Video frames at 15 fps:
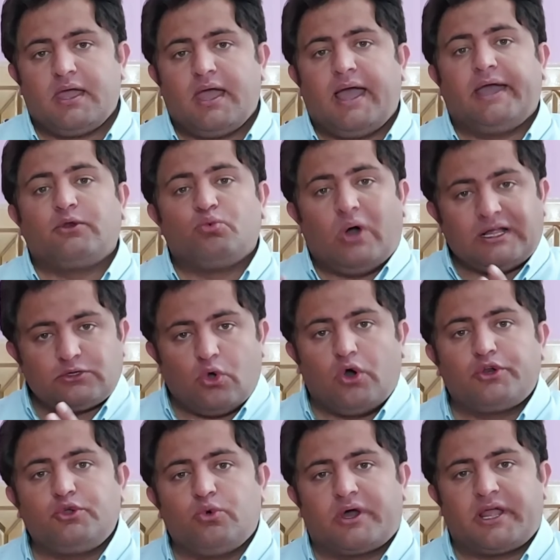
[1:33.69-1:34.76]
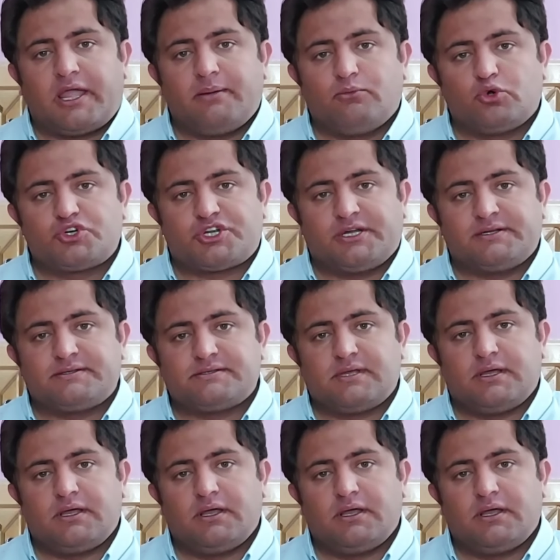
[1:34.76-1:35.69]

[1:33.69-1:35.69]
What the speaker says: And what are your emotions?